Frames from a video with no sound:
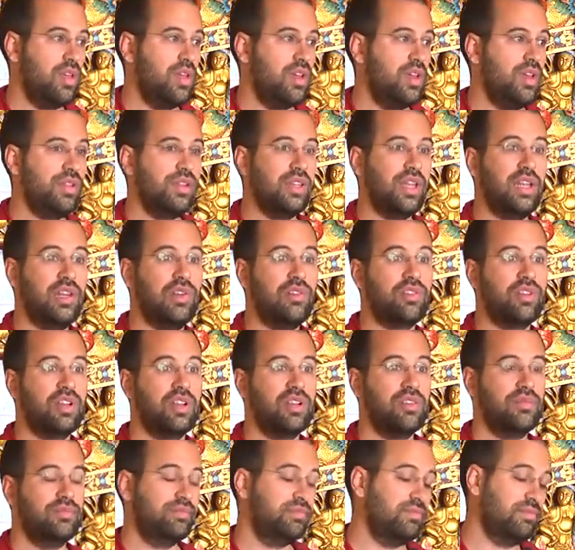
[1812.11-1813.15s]
He said, look,
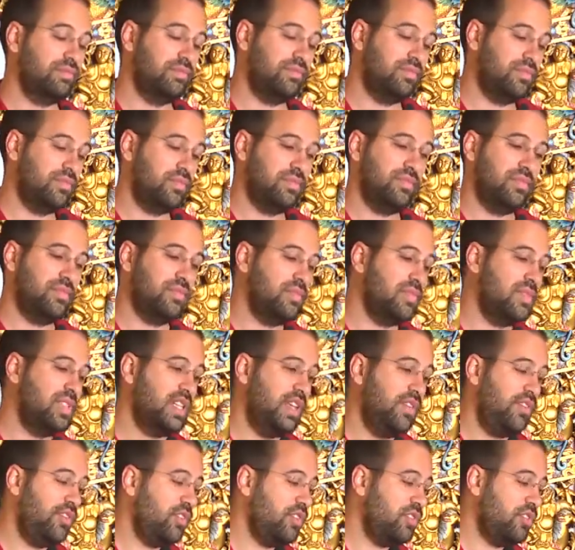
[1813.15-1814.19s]

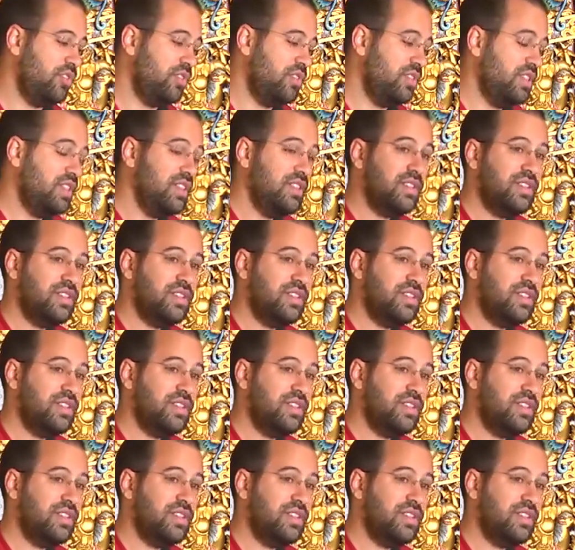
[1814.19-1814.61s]
if you do this,